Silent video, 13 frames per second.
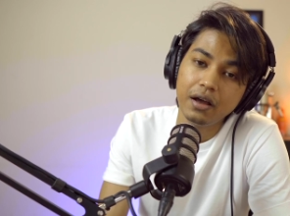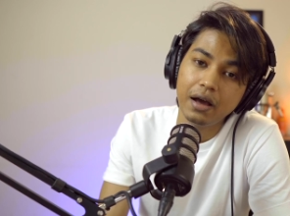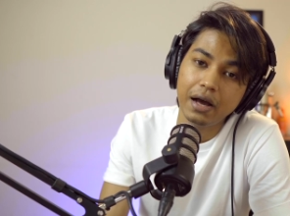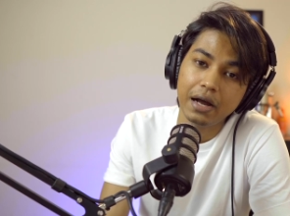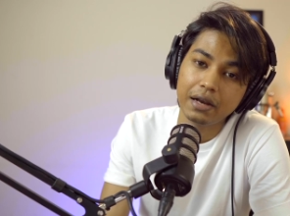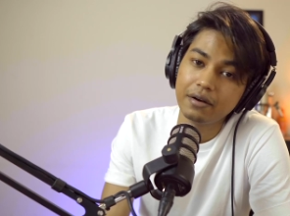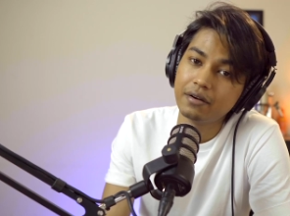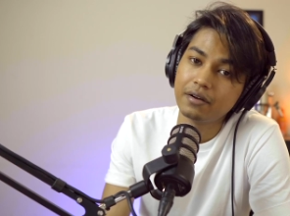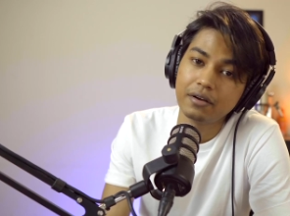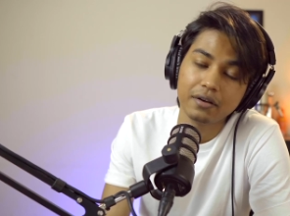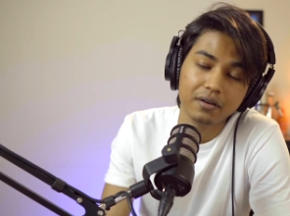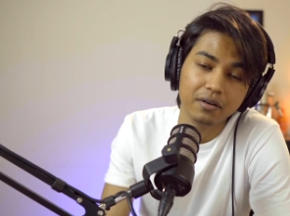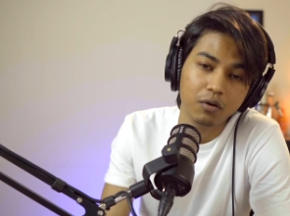and
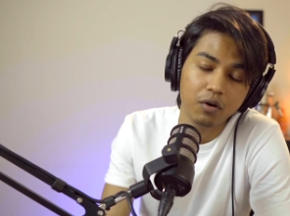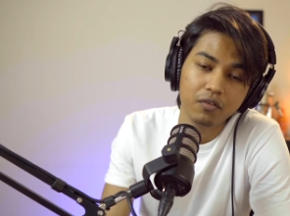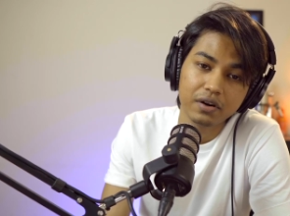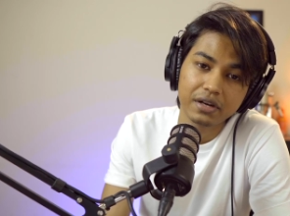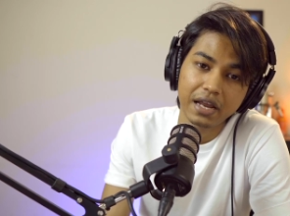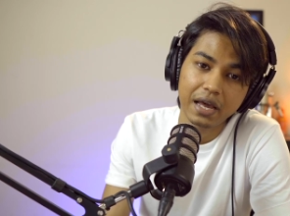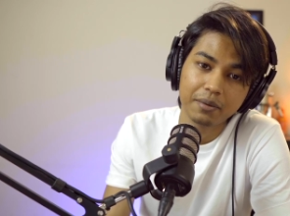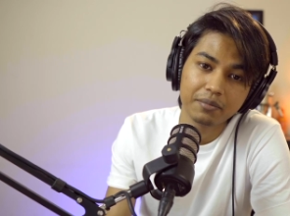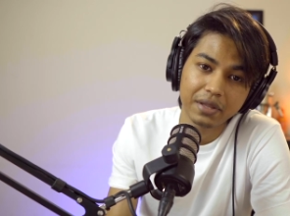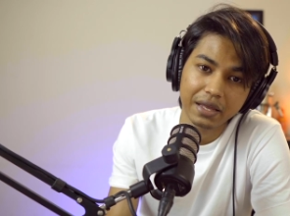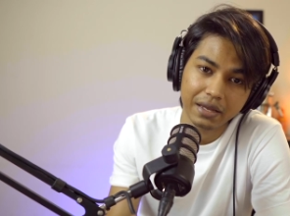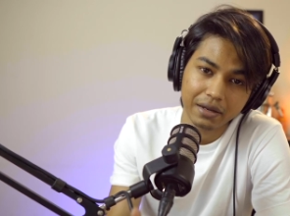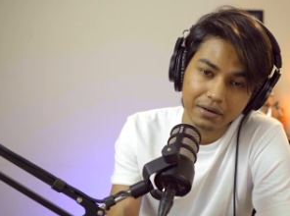uh, over time
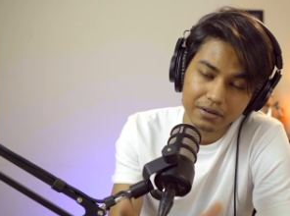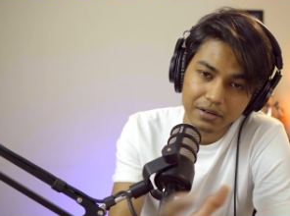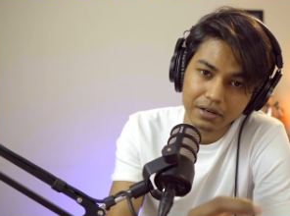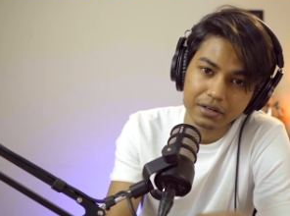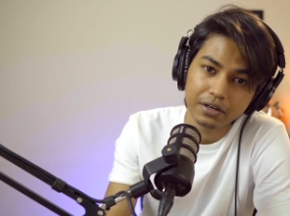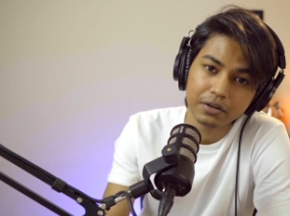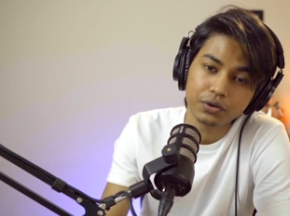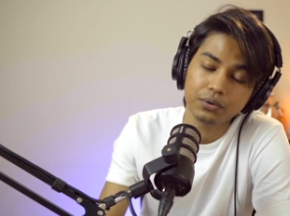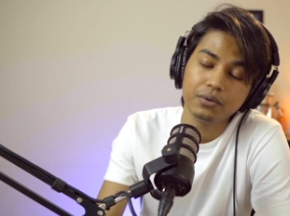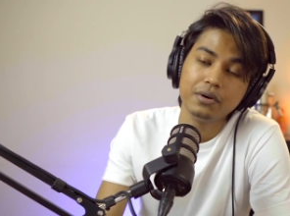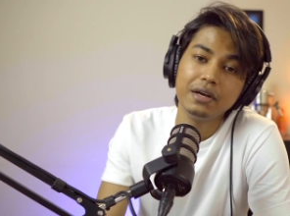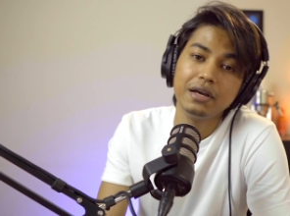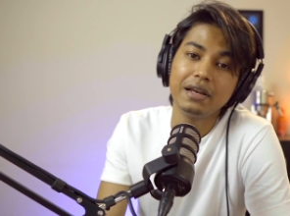they turned into
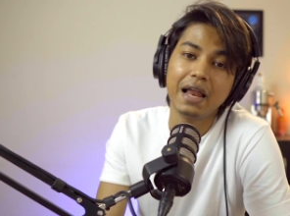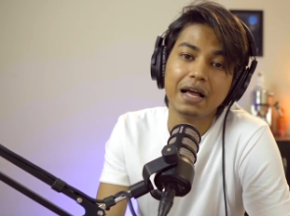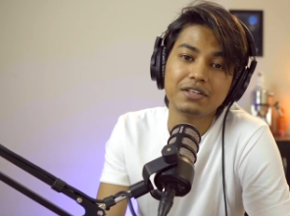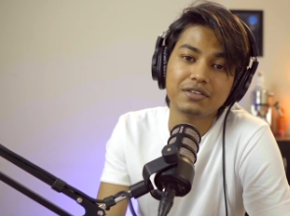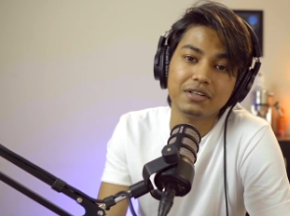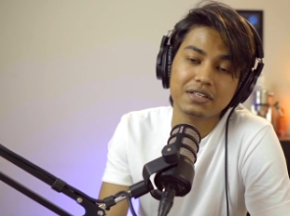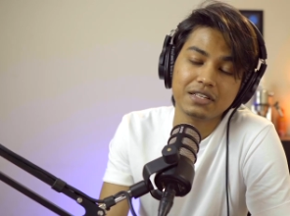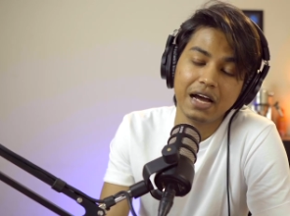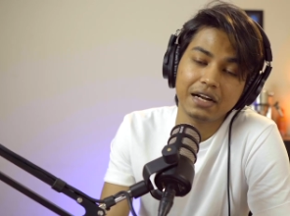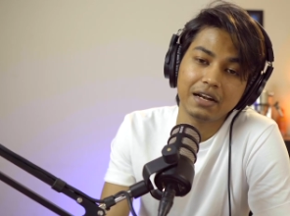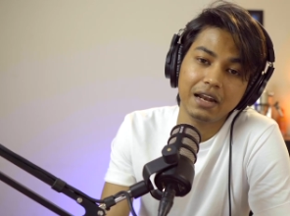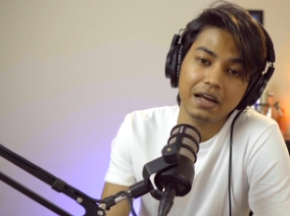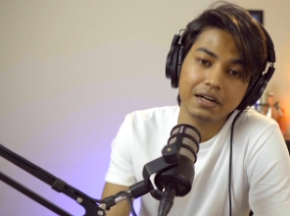natural
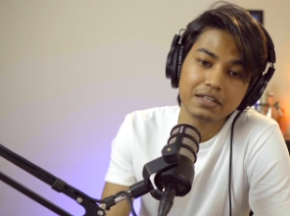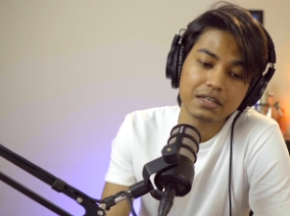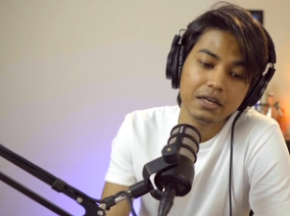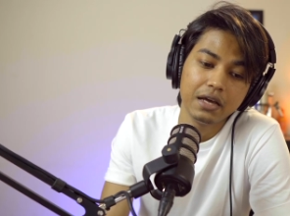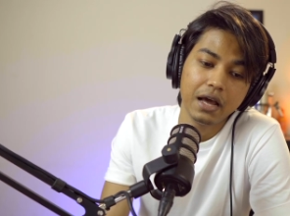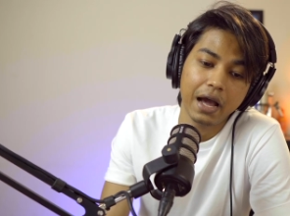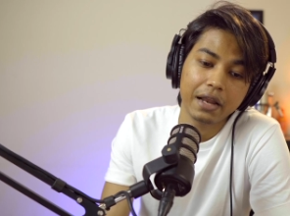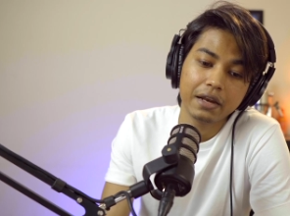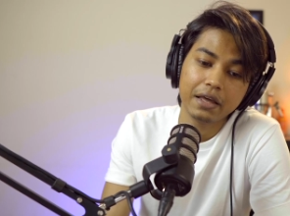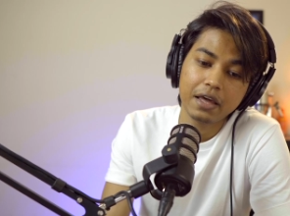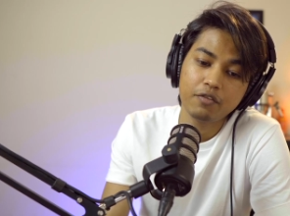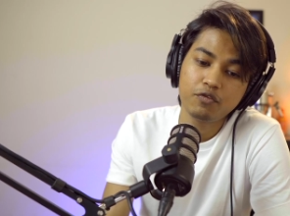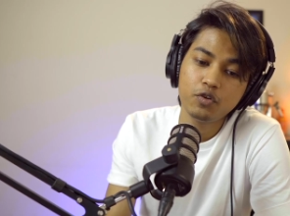satellites and
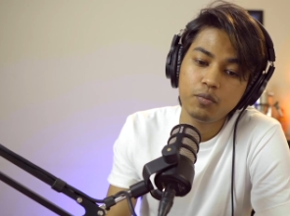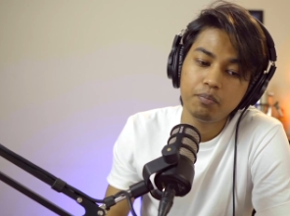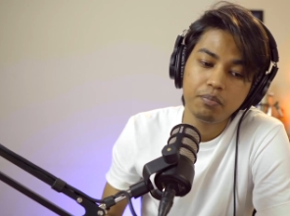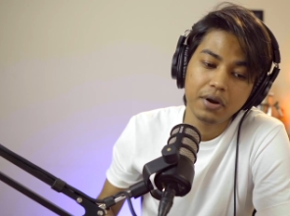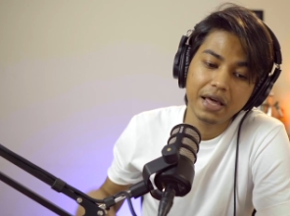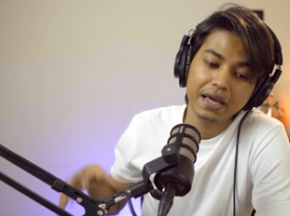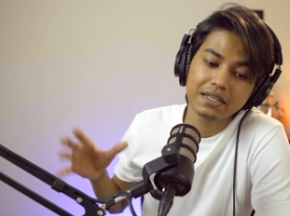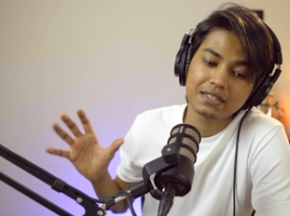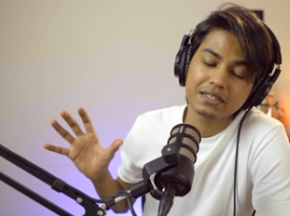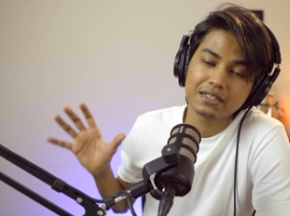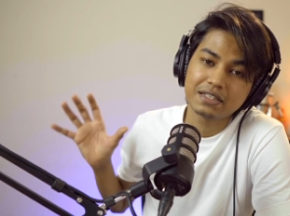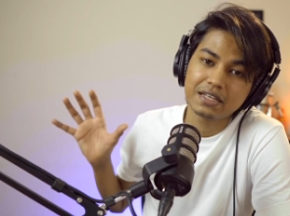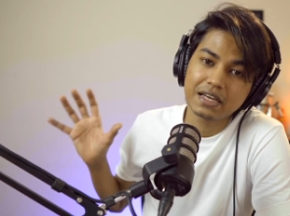if you place
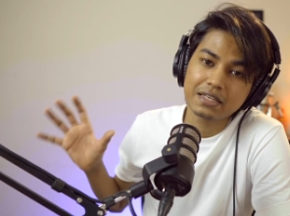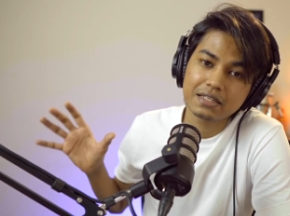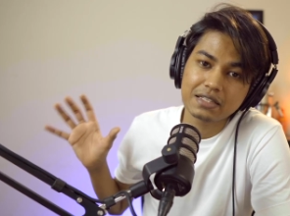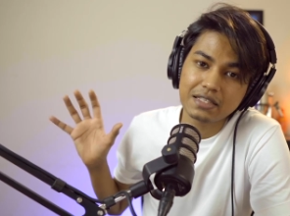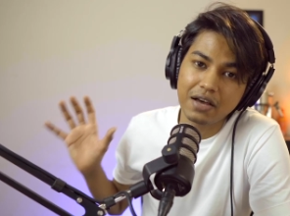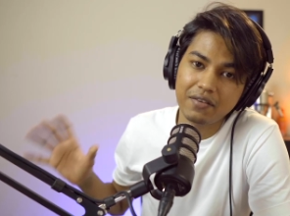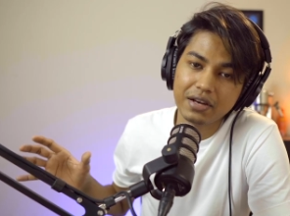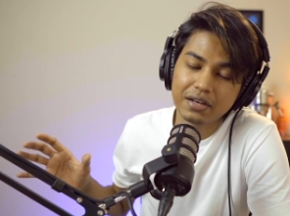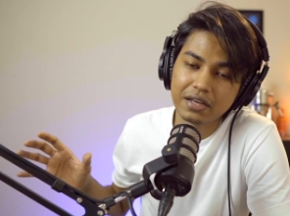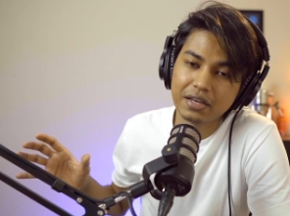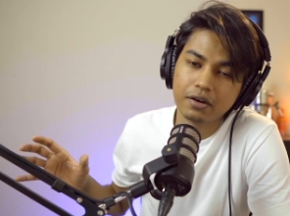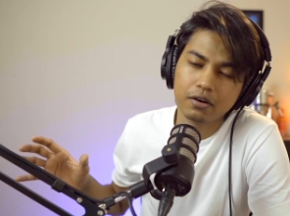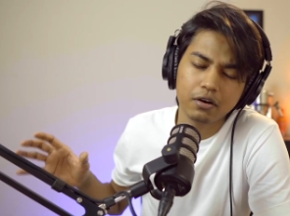
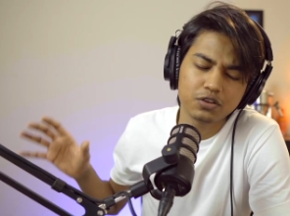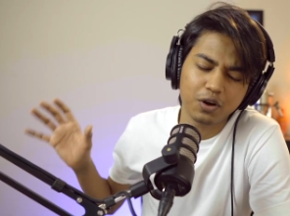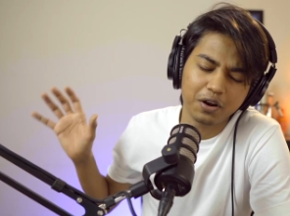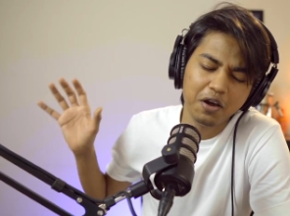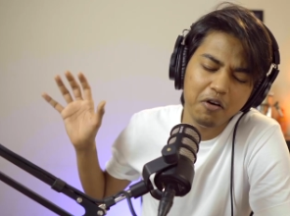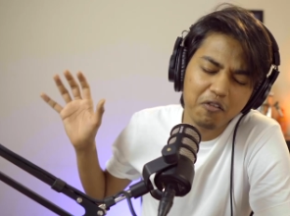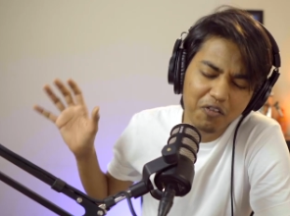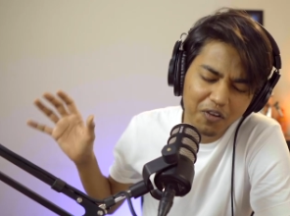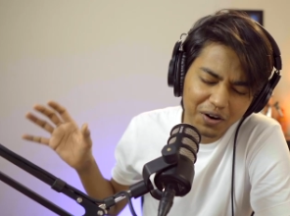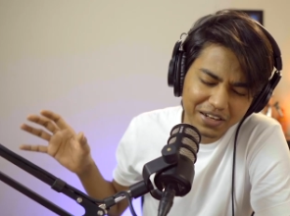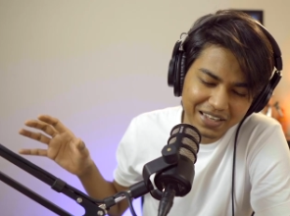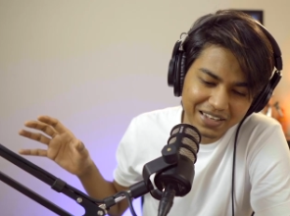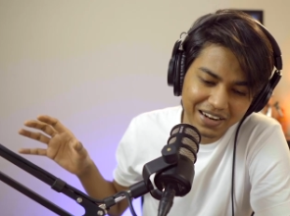j17 or sorry
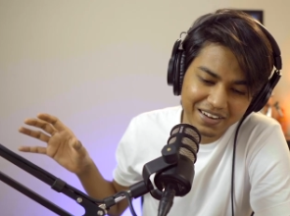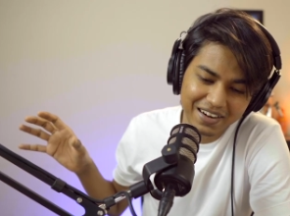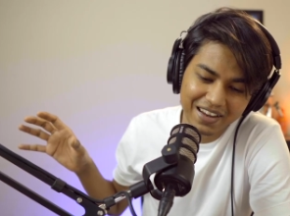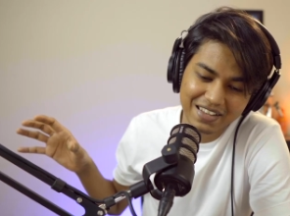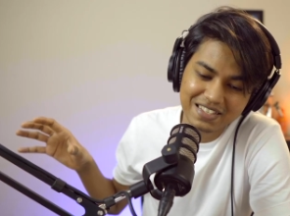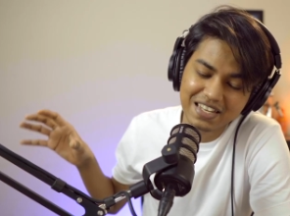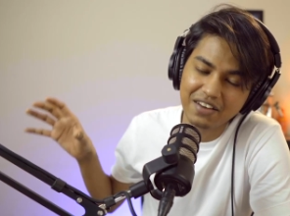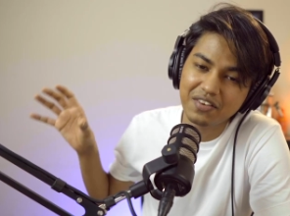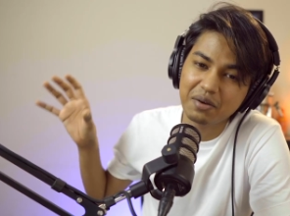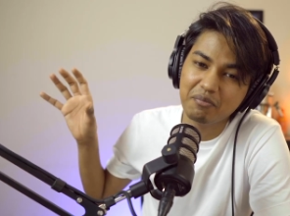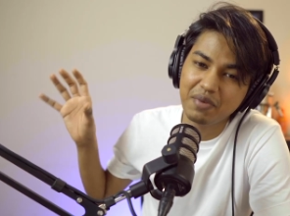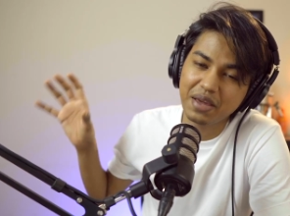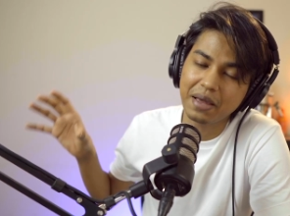
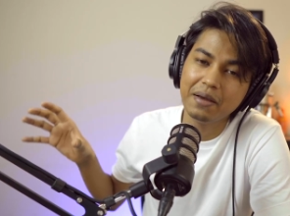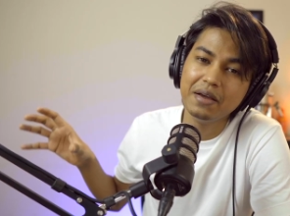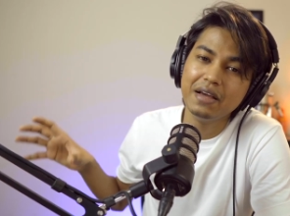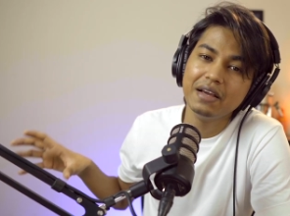1407b